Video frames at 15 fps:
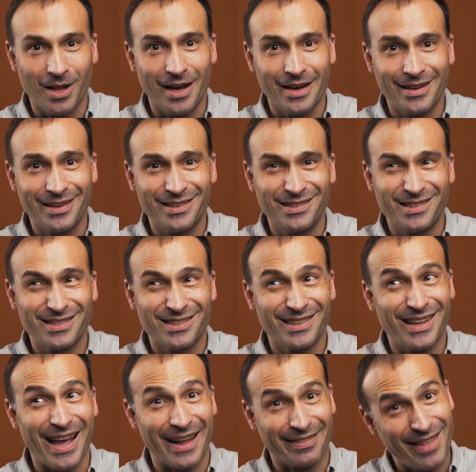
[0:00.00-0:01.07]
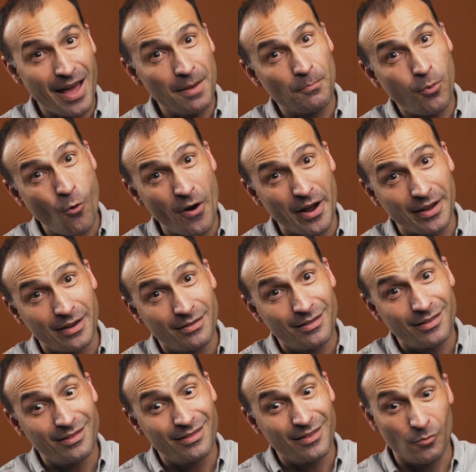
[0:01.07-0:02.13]
line is, at that point,
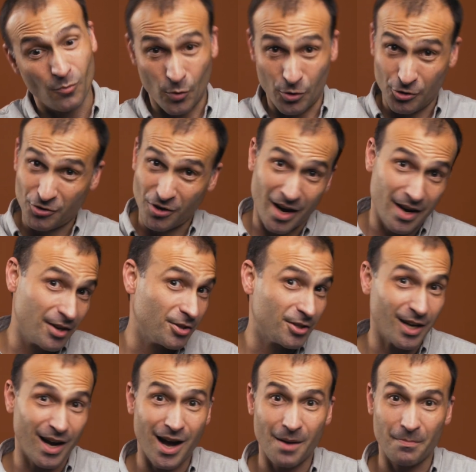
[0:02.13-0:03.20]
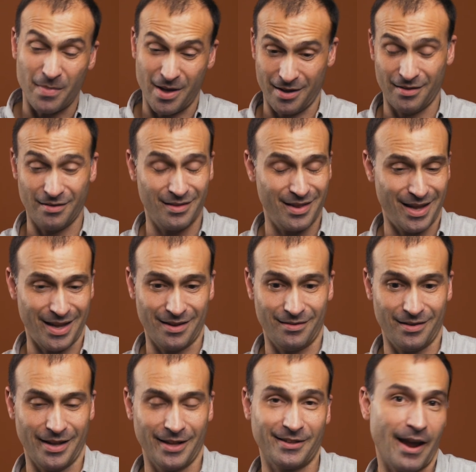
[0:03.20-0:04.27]
when you're trying to chop and
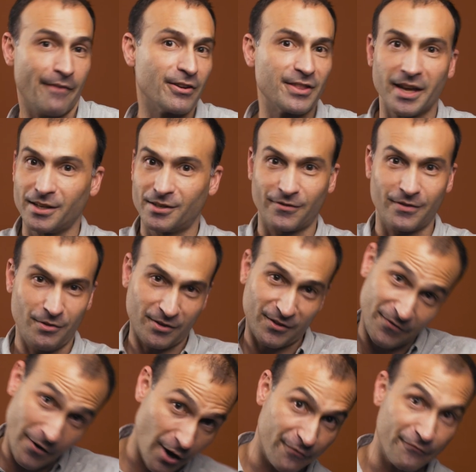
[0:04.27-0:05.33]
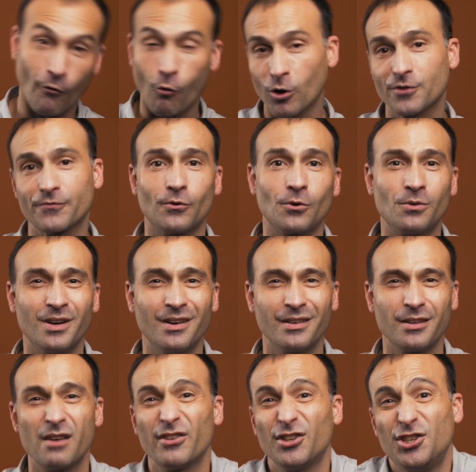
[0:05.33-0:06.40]
it's very forceful,
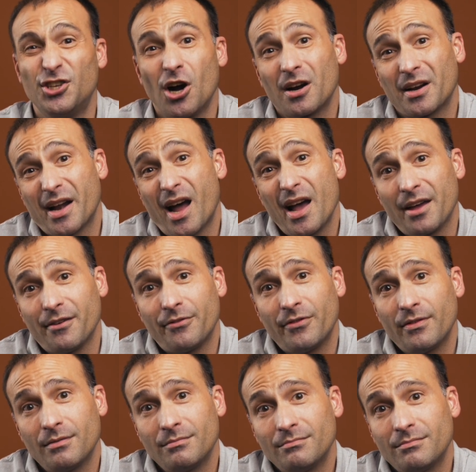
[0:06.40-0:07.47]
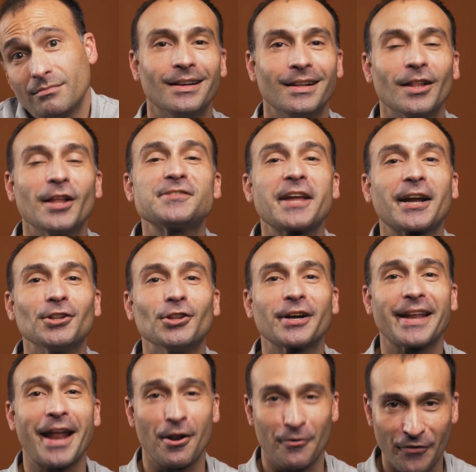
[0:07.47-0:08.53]
you have a junk knife. Let's take a
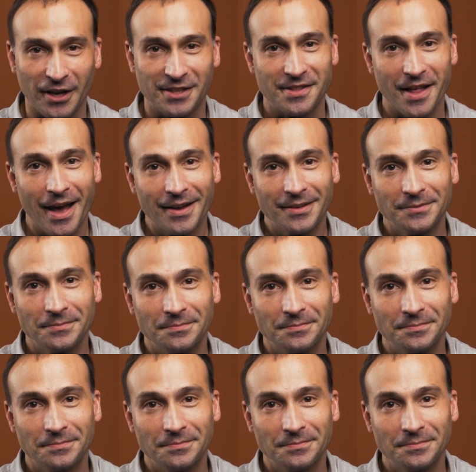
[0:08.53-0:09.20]
look at how to fix that.